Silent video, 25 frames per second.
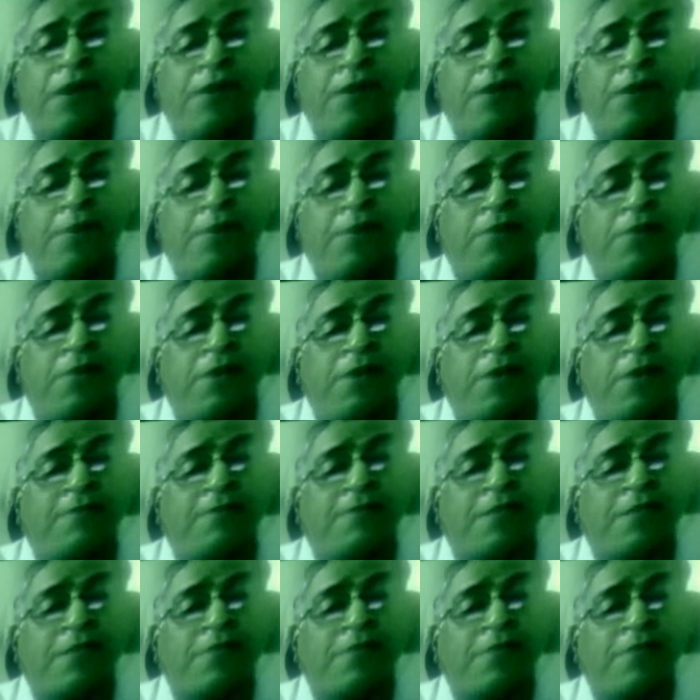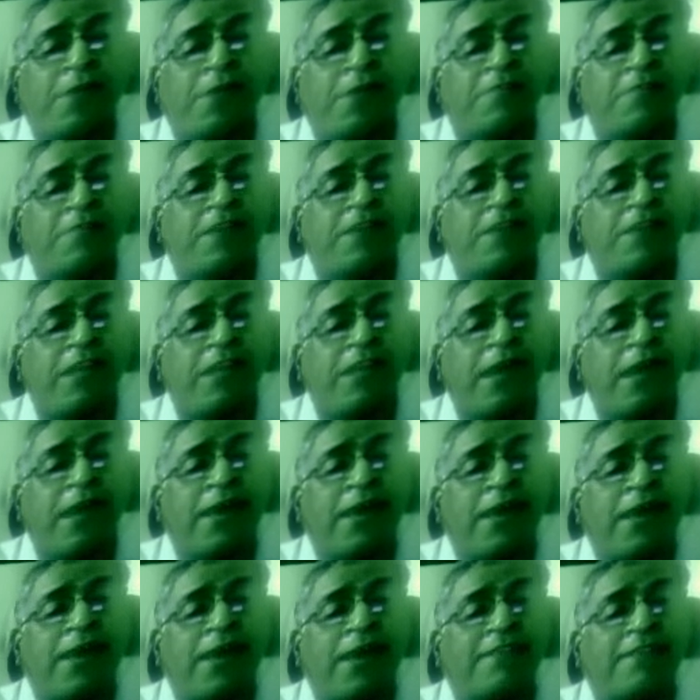by workers, and this may result in higher
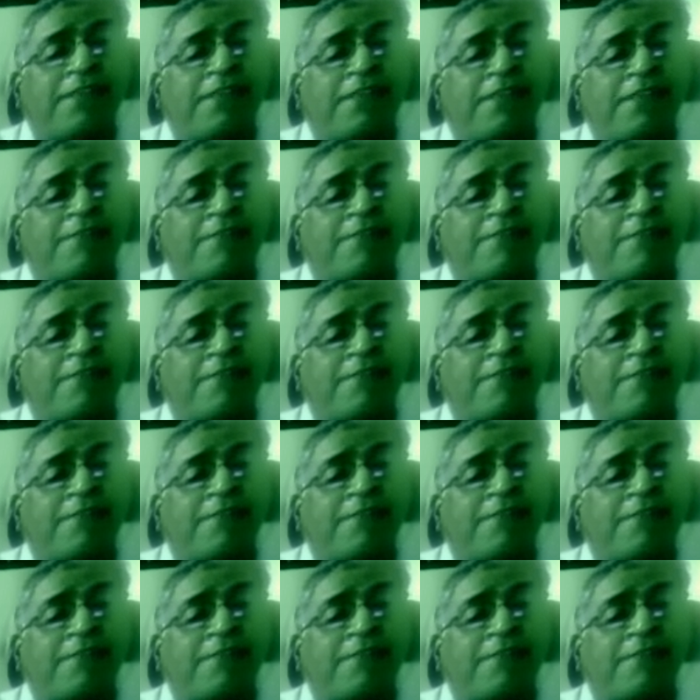accidents.